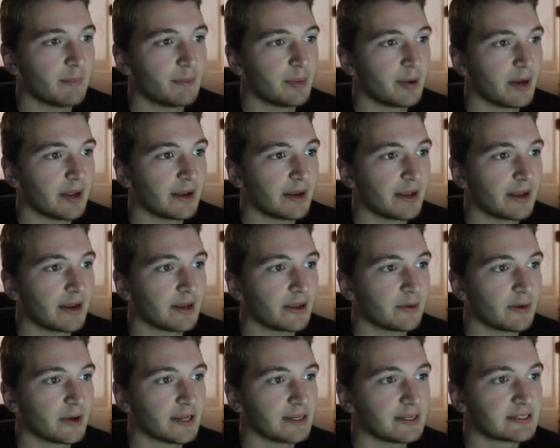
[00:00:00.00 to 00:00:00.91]
But
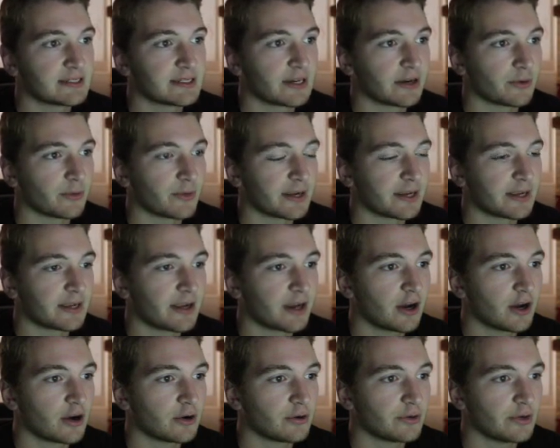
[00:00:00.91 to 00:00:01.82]
anyways, here we
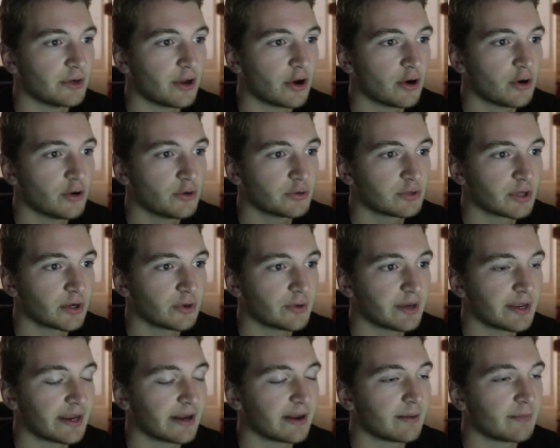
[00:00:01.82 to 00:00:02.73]
go. No,
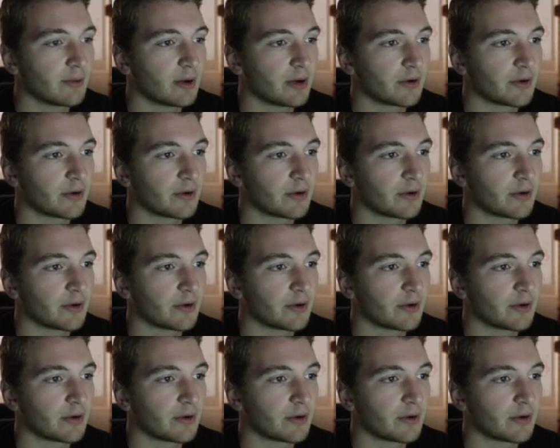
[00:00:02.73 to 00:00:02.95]
don't hit him.